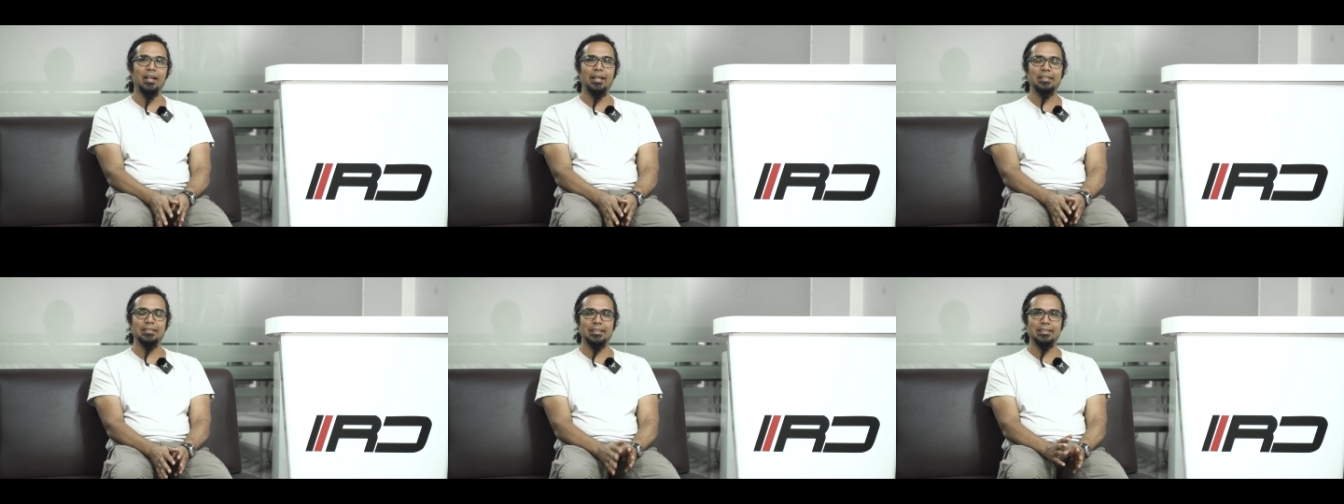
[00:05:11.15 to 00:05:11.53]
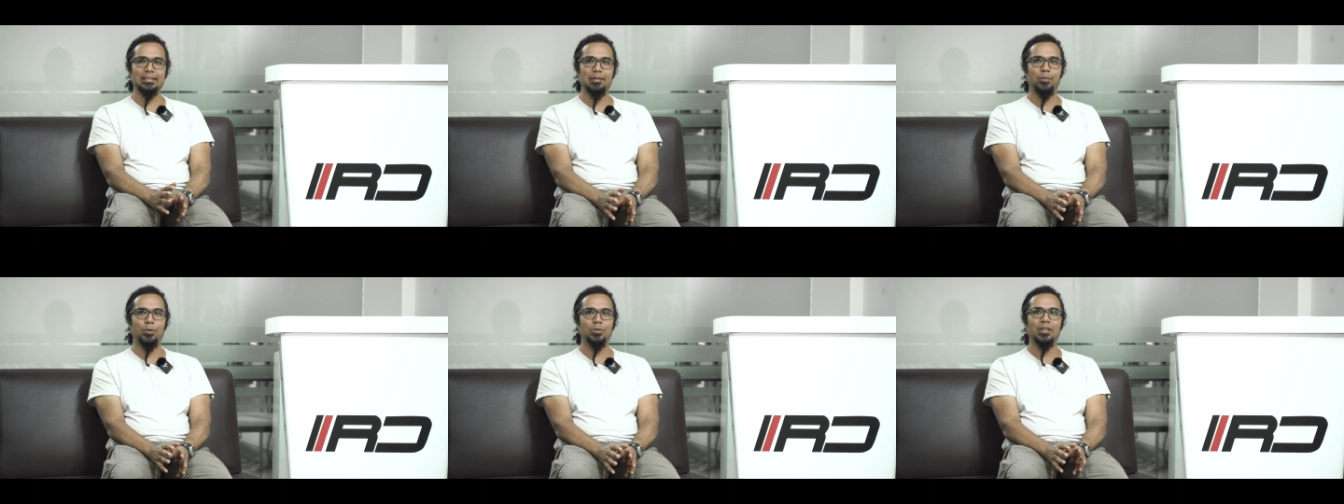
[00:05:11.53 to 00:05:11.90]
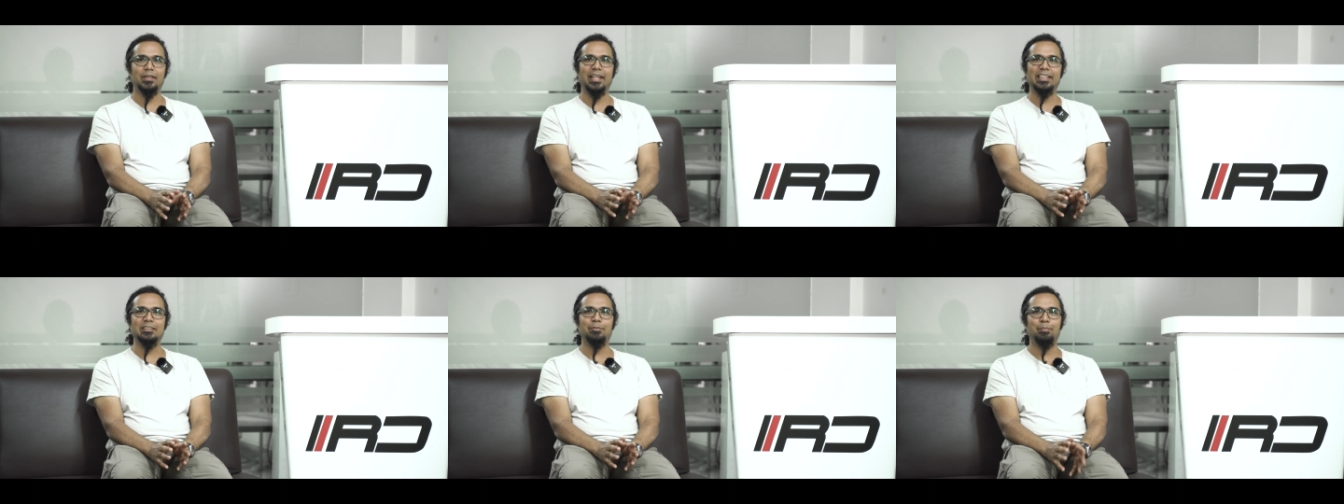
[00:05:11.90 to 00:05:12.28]
it's just about
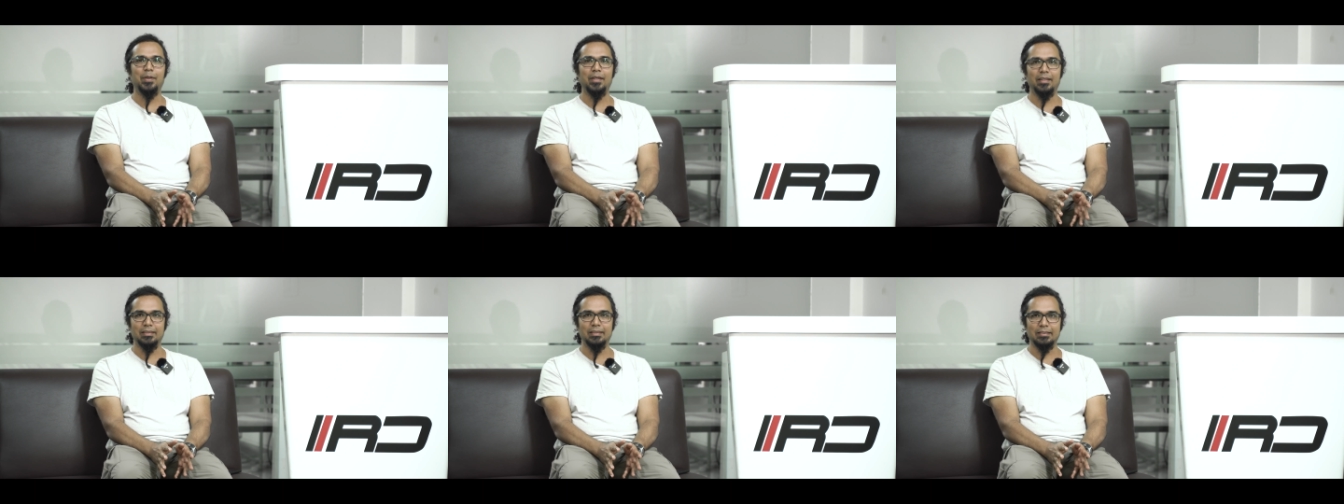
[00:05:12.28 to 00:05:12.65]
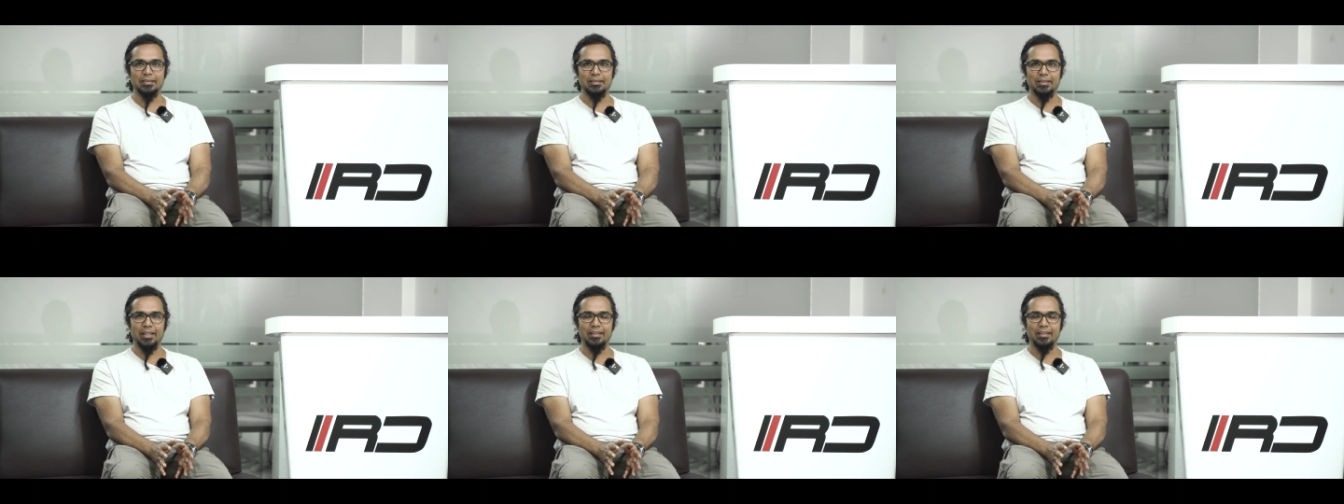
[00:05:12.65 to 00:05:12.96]
that experience.